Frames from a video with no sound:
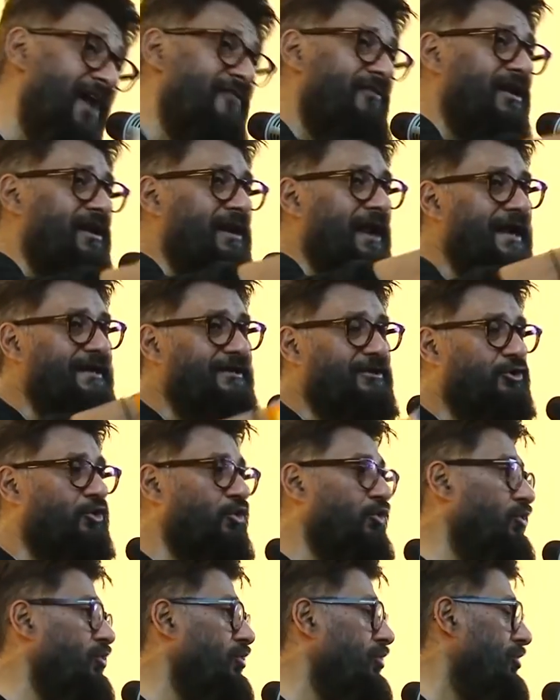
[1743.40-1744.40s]
a right
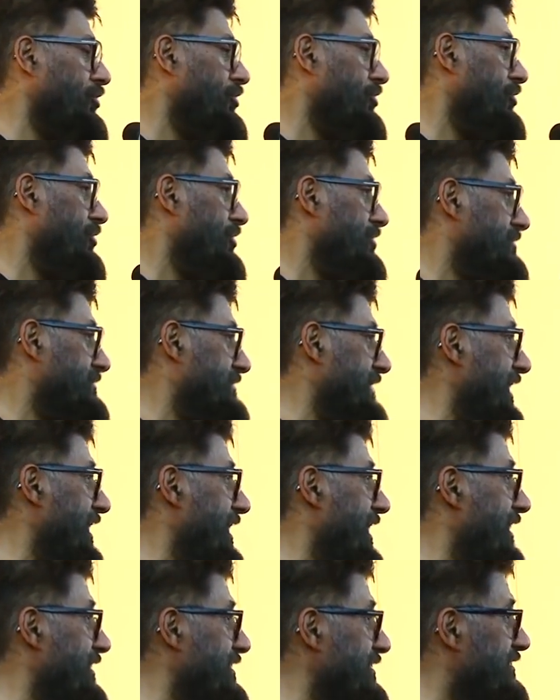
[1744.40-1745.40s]
to say
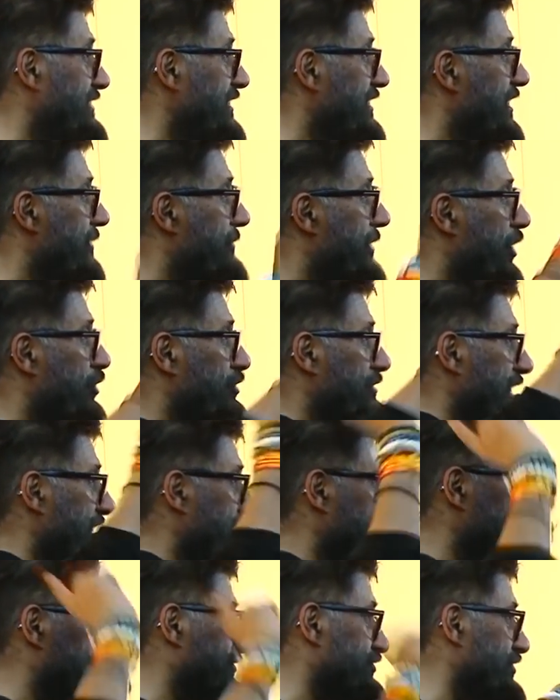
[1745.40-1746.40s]
anything about the
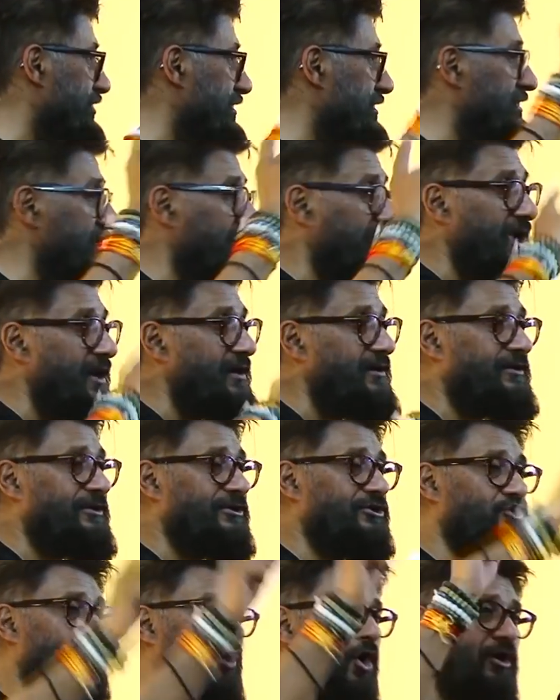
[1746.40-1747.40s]
history. They can
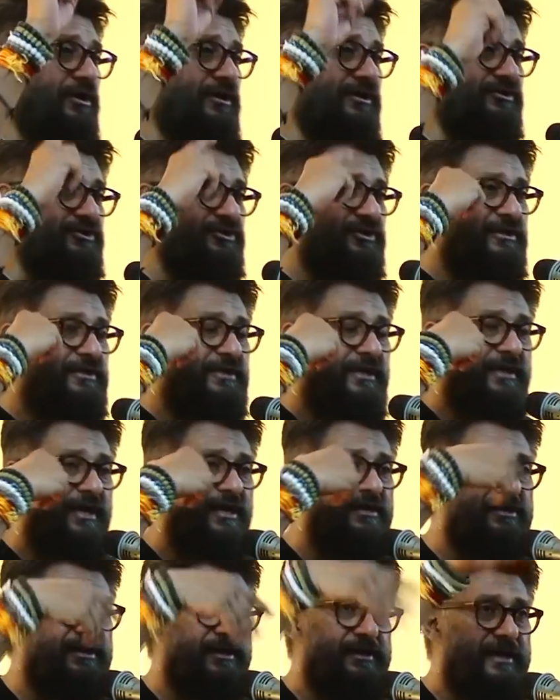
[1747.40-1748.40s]
distort history. They
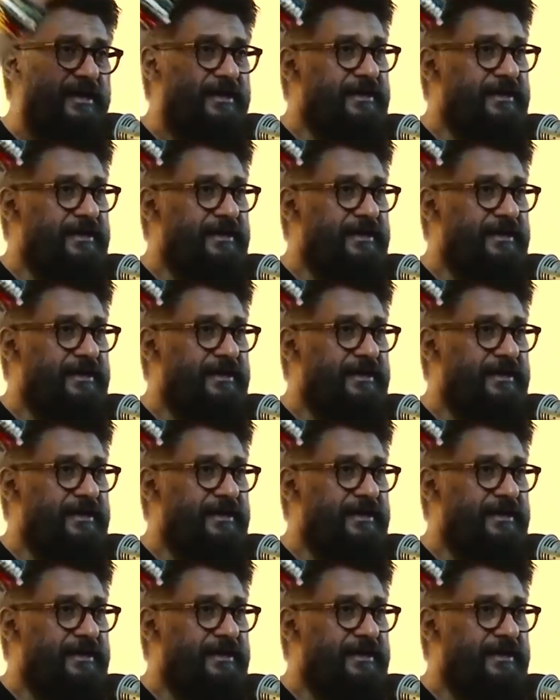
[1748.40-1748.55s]
can create